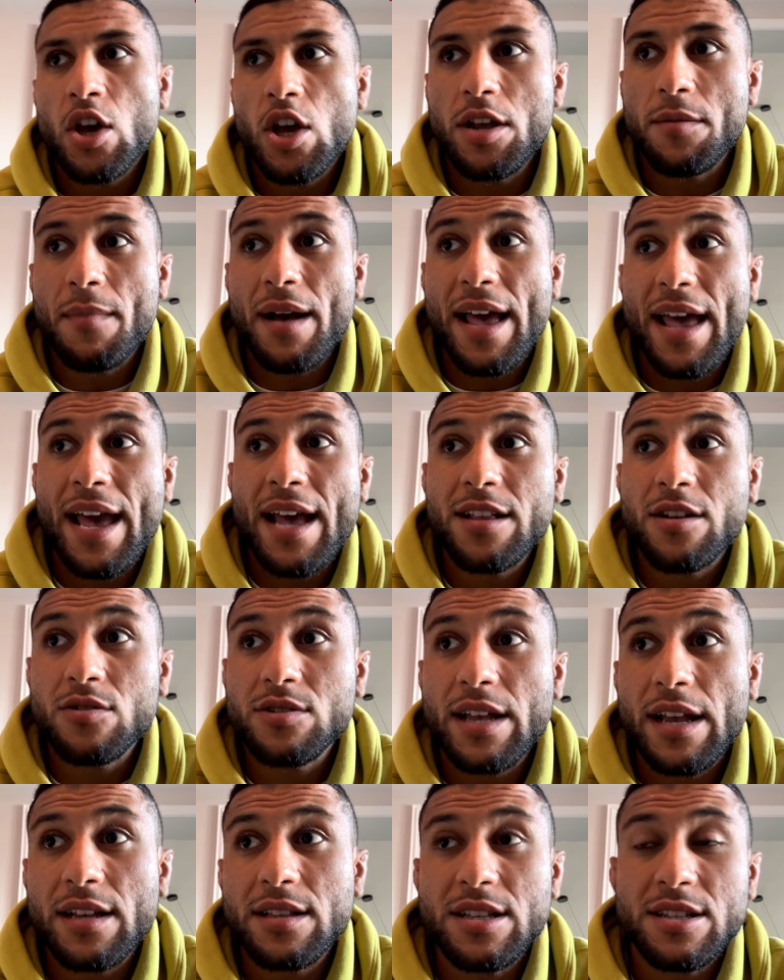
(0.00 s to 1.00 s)
in my head, I was
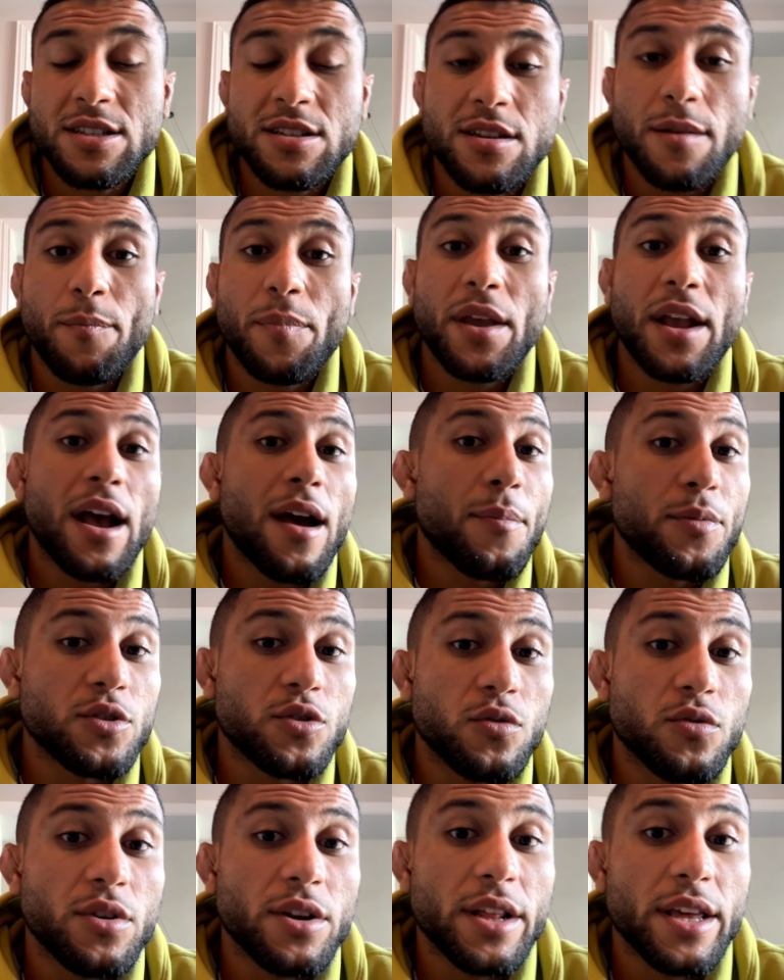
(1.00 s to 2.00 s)
like, this is a big
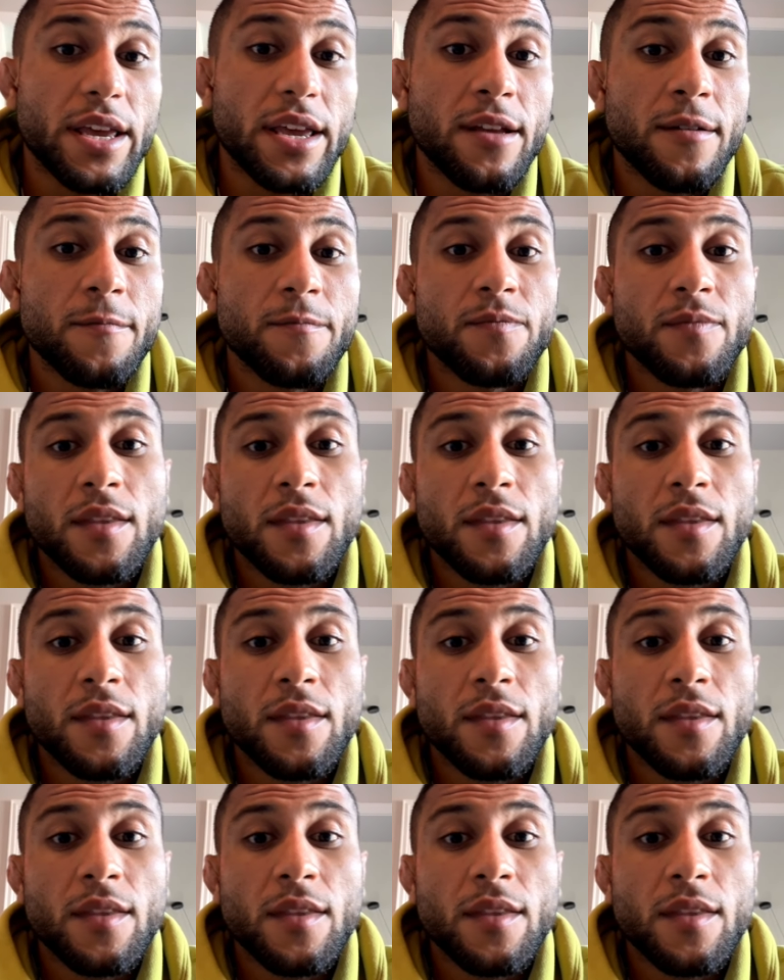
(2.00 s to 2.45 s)
opportunity.